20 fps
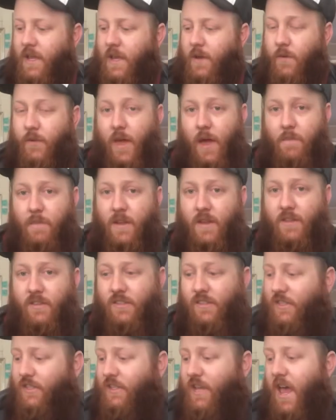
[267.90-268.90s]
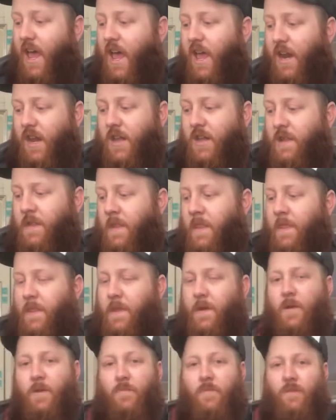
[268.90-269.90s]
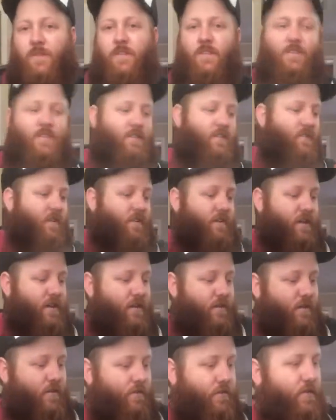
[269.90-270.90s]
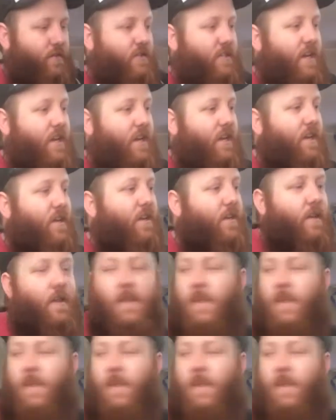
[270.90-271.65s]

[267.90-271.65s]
With that being said, I'm going to put this guitar down here for a second.